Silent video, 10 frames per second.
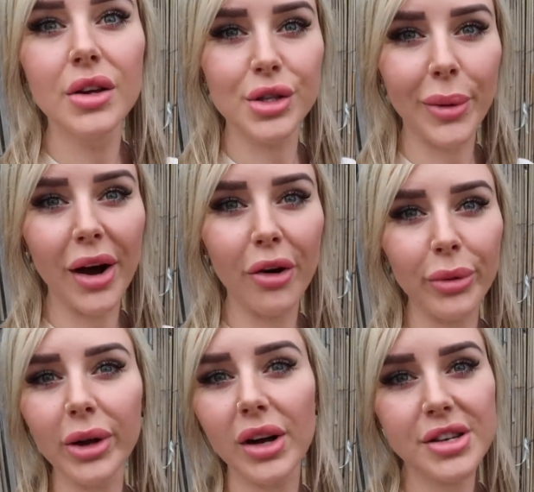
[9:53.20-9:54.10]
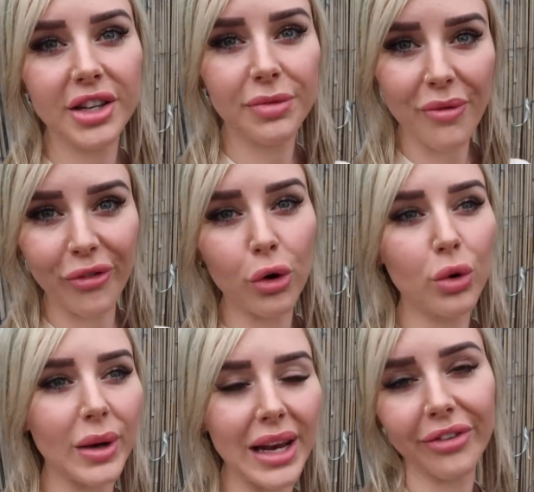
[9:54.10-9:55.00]
twelve, we got in just
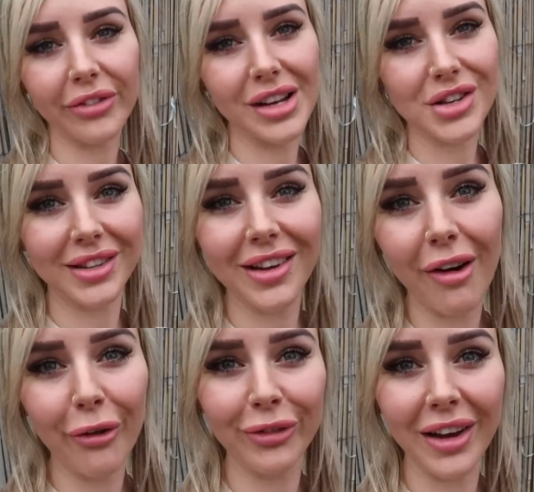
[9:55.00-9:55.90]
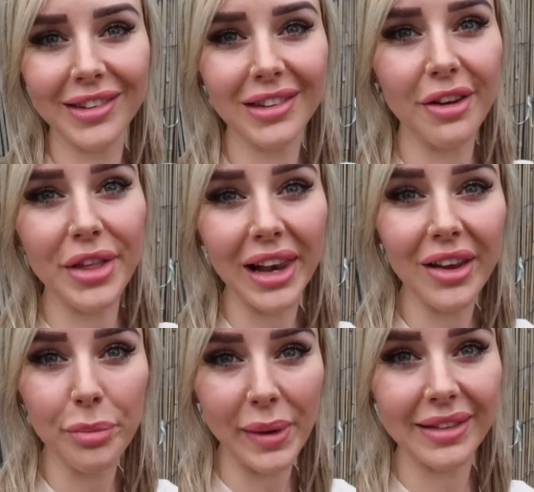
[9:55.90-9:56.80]
before, we left like just after, so that
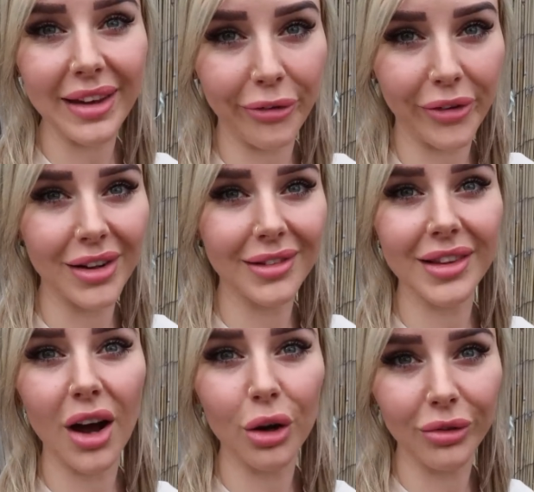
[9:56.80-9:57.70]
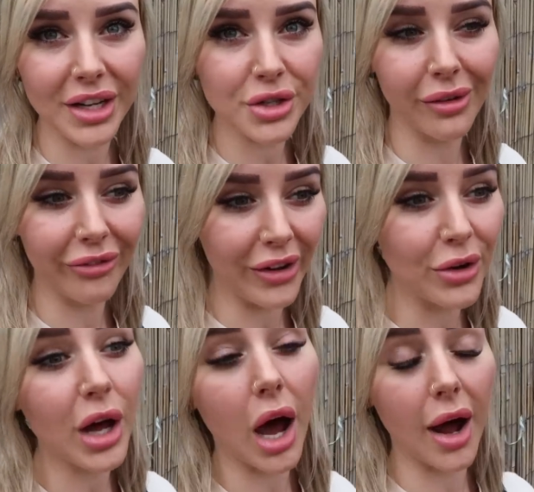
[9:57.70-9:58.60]
little bit of difference and the whole restaurant
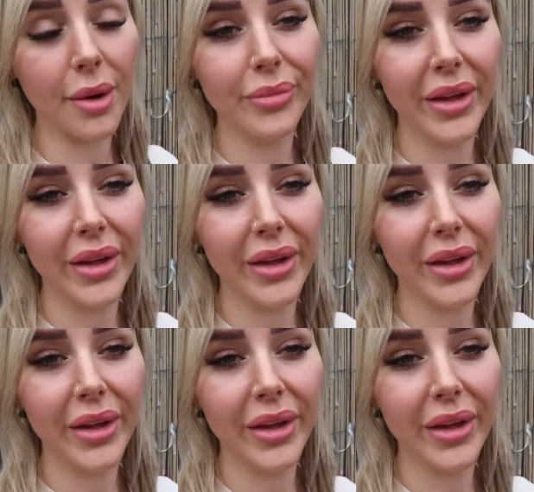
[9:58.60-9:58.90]
filled up.